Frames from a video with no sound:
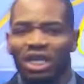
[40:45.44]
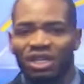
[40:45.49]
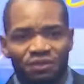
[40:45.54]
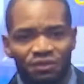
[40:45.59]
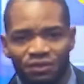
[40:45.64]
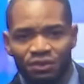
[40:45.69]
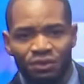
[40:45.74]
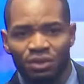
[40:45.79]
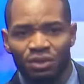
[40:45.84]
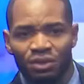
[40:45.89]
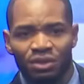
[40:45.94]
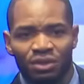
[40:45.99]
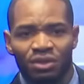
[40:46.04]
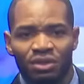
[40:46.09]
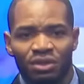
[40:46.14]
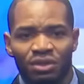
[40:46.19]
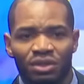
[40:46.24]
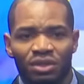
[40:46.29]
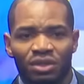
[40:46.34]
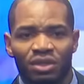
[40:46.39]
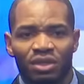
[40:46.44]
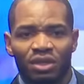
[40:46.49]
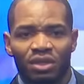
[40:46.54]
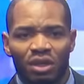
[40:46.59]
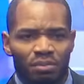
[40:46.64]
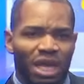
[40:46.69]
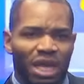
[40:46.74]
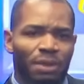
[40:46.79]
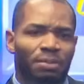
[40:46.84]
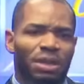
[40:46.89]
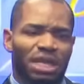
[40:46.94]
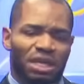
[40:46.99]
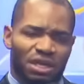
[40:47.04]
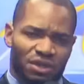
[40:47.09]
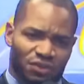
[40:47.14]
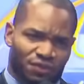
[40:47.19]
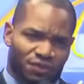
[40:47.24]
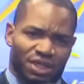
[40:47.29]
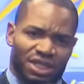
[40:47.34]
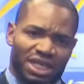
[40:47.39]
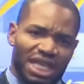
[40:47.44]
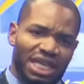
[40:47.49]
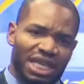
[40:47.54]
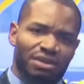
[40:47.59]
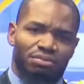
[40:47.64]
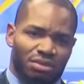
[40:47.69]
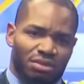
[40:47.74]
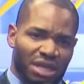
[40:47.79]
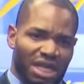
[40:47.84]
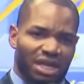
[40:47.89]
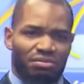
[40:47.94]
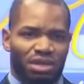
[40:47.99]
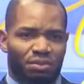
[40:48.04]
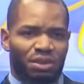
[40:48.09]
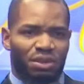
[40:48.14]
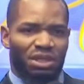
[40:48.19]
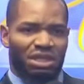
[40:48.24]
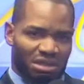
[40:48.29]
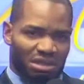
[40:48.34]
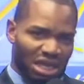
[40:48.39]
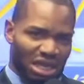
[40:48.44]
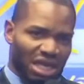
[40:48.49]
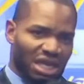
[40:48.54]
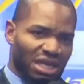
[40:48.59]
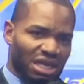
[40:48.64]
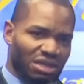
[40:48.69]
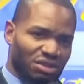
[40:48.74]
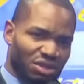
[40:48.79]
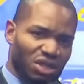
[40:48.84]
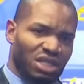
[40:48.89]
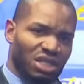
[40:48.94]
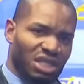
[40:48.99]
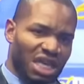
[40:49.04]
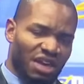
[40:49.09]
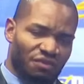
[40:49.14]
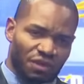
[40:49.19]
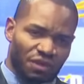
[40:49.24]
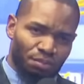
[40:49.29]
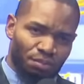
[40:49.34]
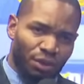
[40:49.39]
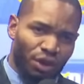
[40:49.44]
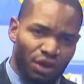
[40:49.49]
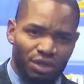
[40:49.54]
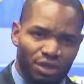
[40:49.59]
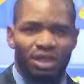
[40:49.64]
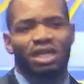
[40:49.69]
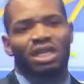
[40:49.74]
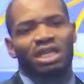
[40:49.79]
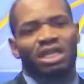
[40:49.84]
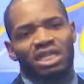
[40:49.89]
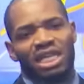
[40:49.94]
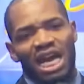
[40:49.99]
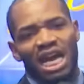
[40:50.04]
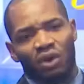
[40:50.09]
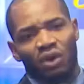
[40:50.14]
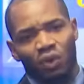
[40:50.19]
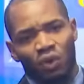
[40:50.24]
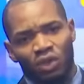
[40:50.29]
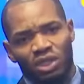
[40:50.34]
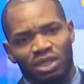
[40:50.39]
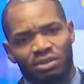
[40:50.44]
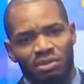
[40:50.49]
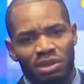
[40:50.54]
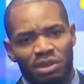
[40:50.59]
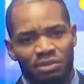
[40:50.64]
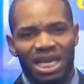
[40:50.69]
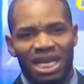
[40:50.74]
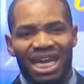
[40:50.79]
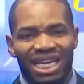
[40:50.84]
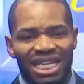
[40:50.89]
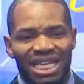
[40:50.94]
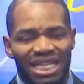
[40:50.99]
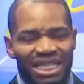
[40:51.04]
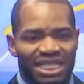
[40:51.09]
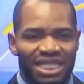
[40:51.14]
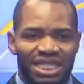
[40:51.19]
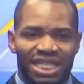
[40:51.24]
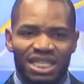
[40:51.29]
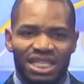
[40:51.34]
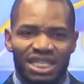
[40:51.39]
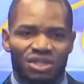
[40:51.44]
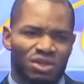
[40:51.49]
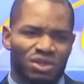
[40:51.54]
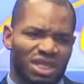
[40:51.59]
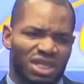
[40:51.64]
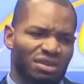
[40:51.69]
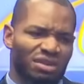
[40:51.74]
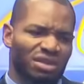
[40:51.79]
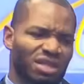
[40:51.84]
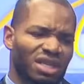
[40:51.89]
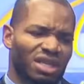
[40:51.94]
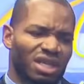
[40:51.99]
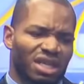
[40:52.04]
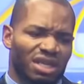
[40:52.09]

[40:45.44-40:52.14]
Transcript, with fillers: good or evil. Maybe if you say, uh, maybe uh, they, they, have been born, they are old, maybe they are 18, 19, you say,